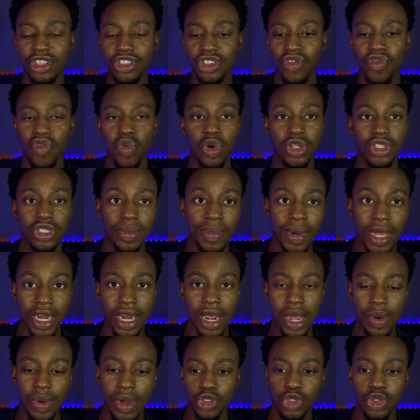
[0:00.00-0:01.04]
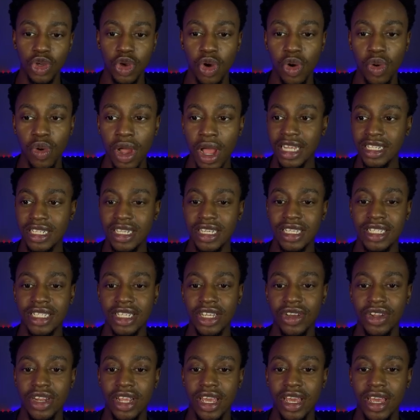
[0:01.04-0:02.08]
this other one to pan out. So as you can
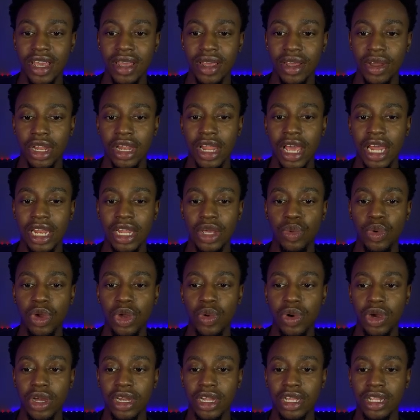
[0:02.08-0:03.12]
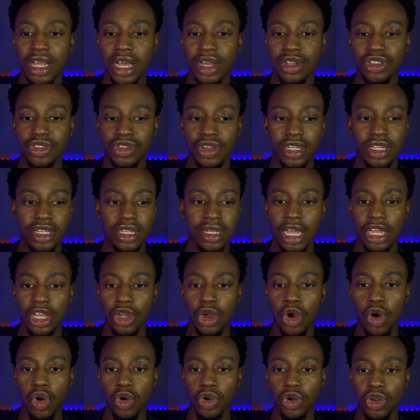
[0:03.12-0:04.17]
see on here, clearly we were in a downtrend in
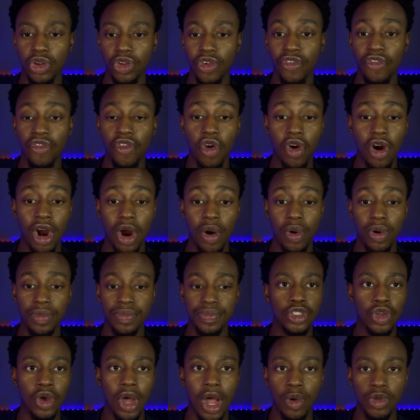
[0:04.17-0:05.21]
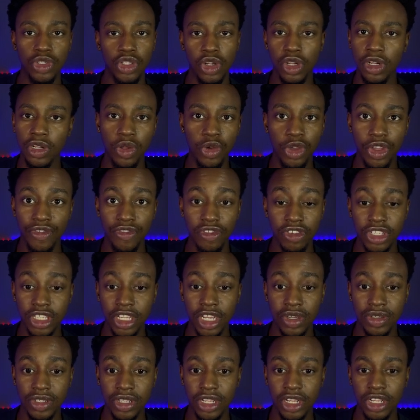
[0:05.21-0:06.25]
gold on the 4-hour. So I was only looking for
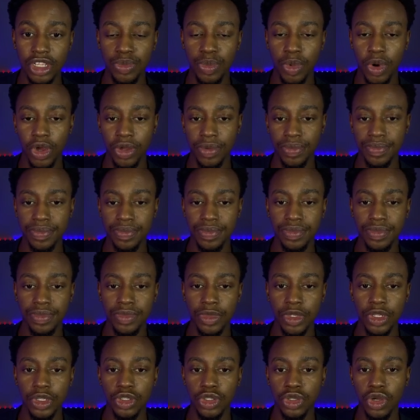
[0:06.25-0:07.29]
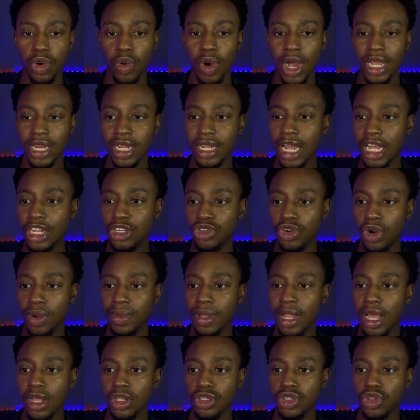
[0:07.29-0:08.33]
sales at this point. So what I did, I dropped
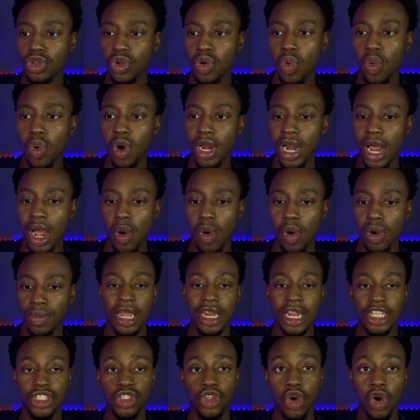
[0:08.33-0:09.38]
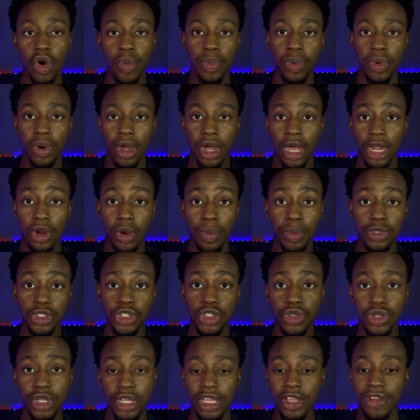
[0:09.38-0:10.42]
down to the 1-hour and I saw an
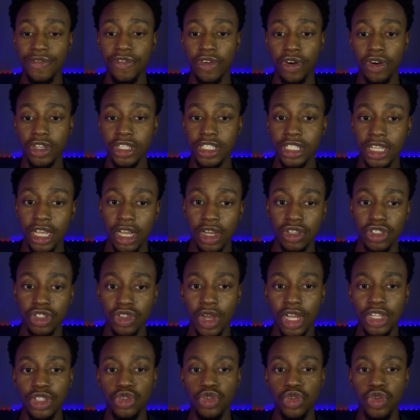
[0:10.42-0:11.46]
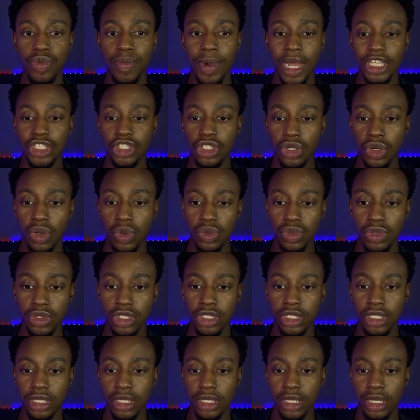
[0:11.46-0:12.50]
opportunity for a sell. So I drew my
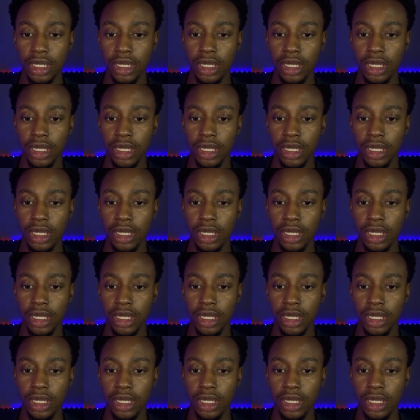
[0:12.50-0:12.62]
zones